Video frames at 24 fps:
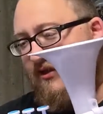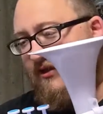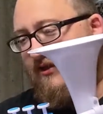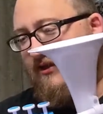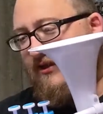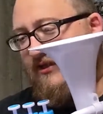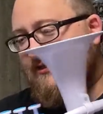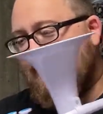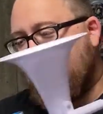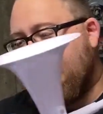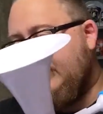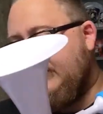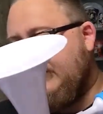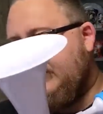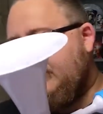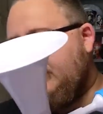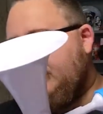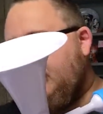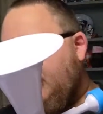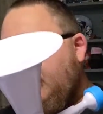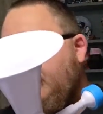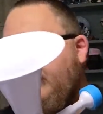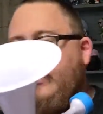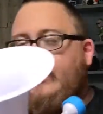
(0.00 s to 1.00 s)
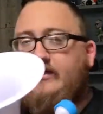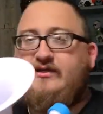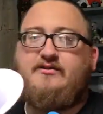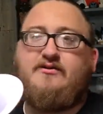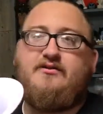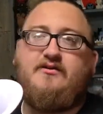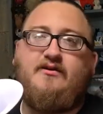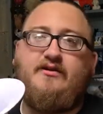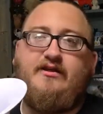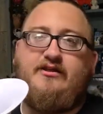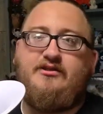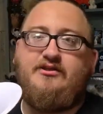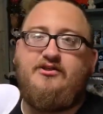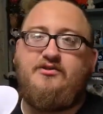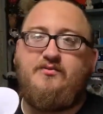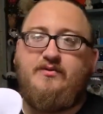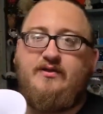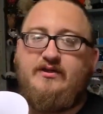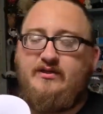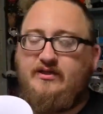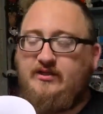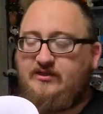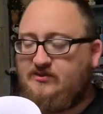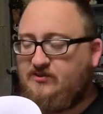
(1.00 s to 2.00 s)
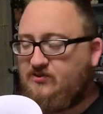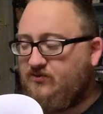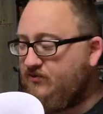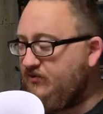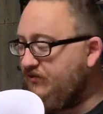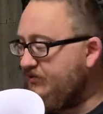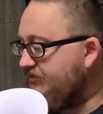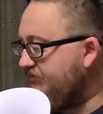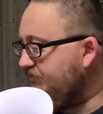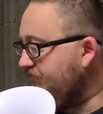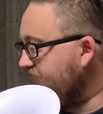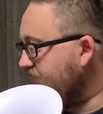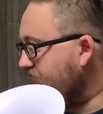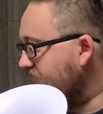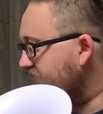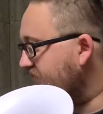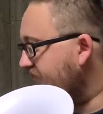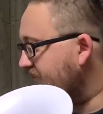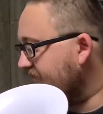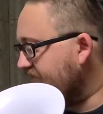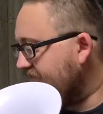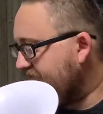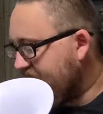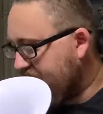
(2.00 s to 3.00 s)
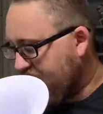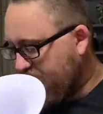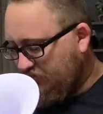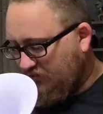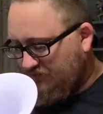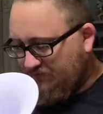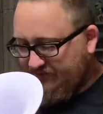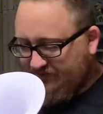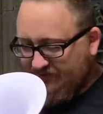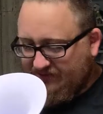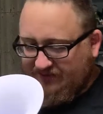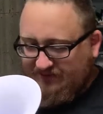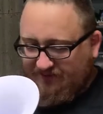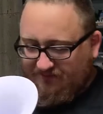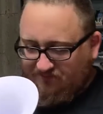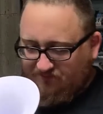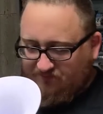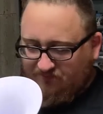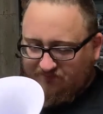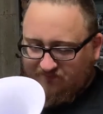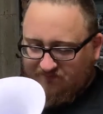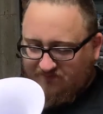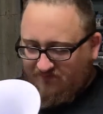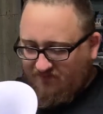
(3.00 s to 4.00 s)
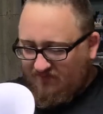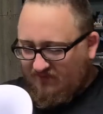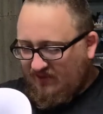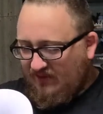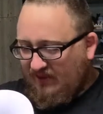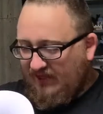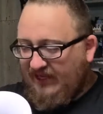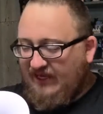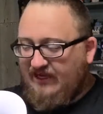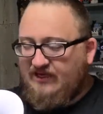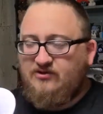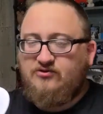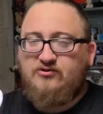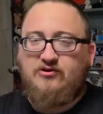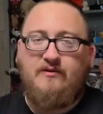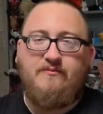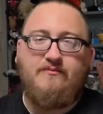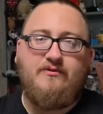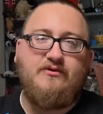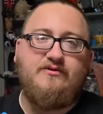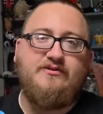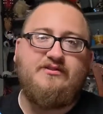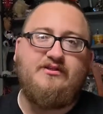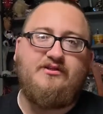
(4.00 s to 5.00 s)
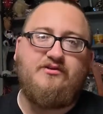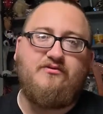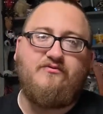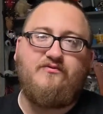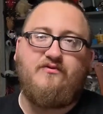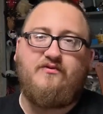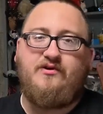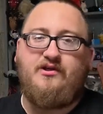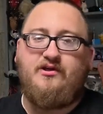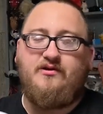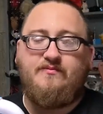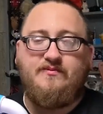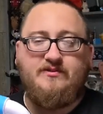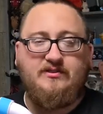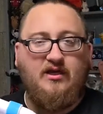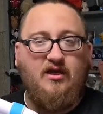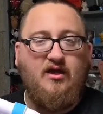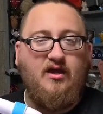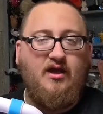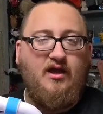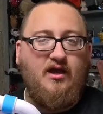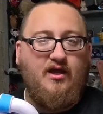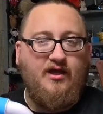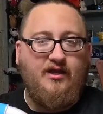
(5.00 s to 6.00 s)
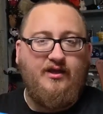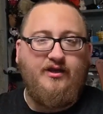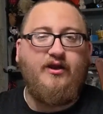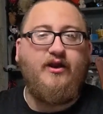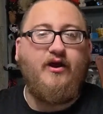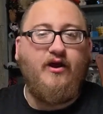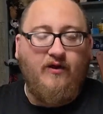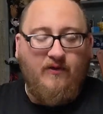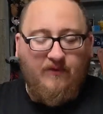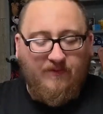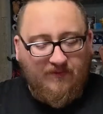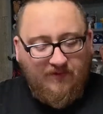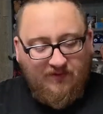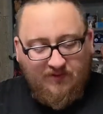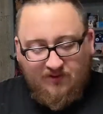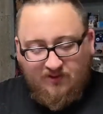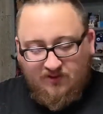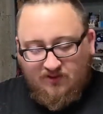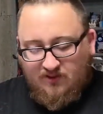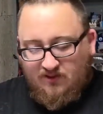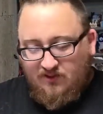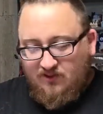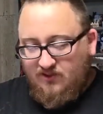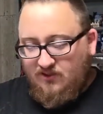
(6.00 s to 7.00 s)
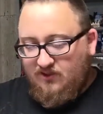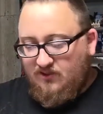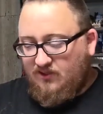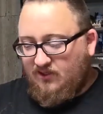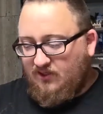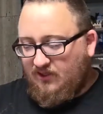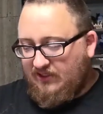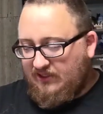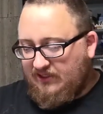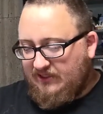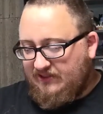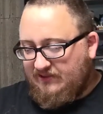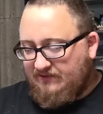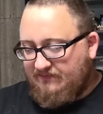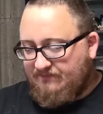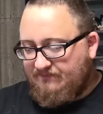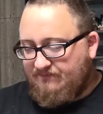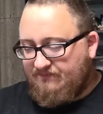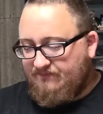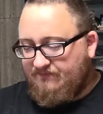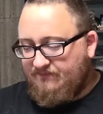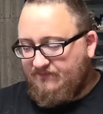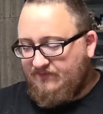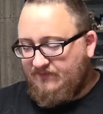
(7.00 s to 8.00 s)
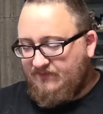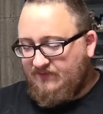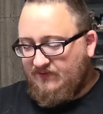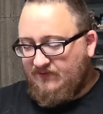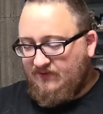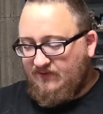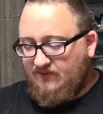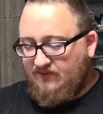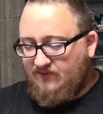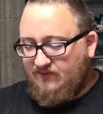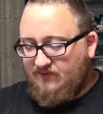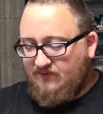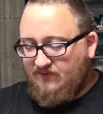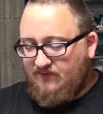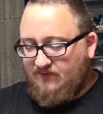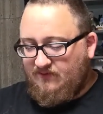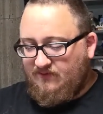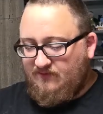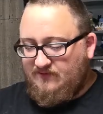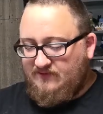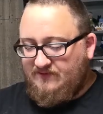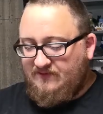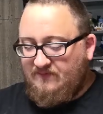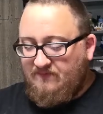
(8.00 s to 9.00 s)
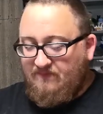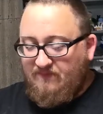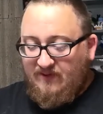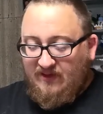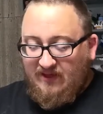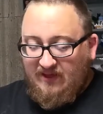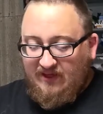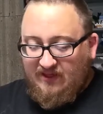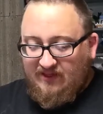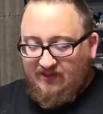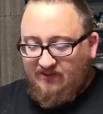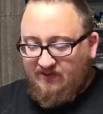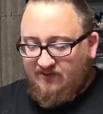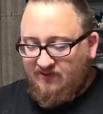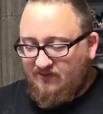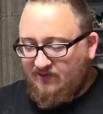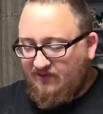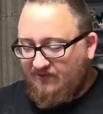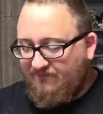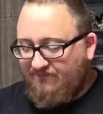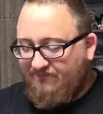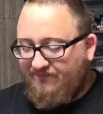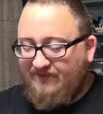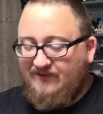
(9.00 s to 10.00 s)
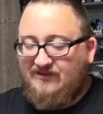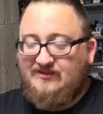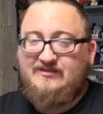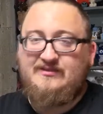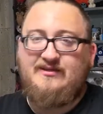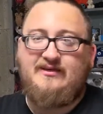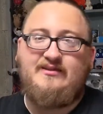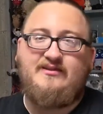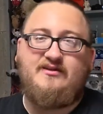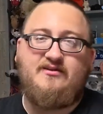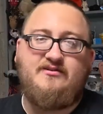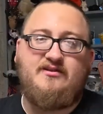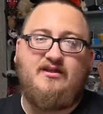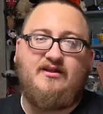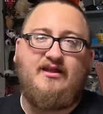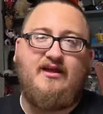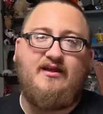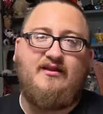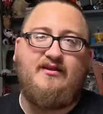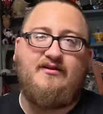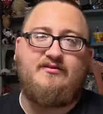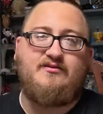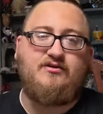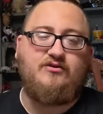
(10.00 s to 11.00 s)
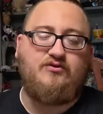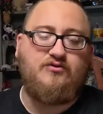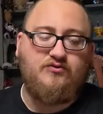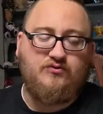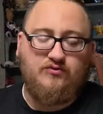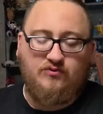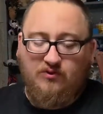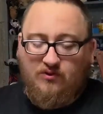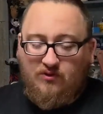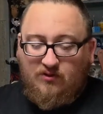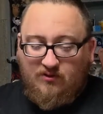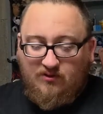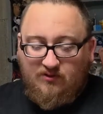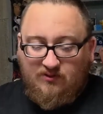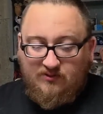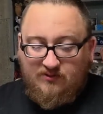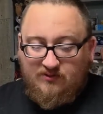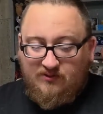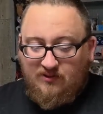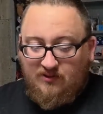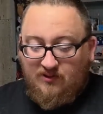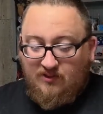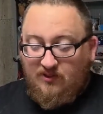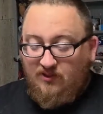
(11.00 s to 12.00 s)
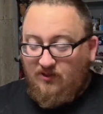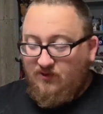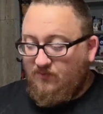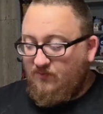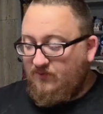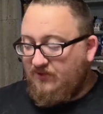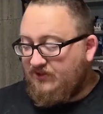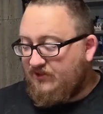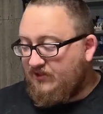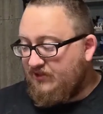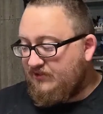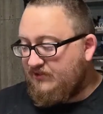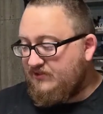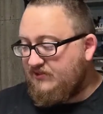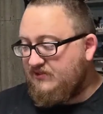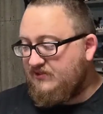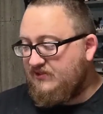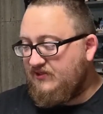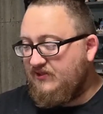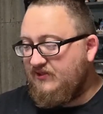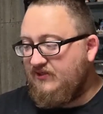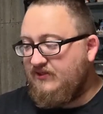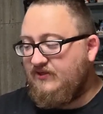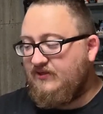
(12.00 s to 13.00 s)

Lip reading: is it a magical instrument that's going to replace trumpets and trombones and euphoniums? No. To me, it feels like there's a lot less control with it.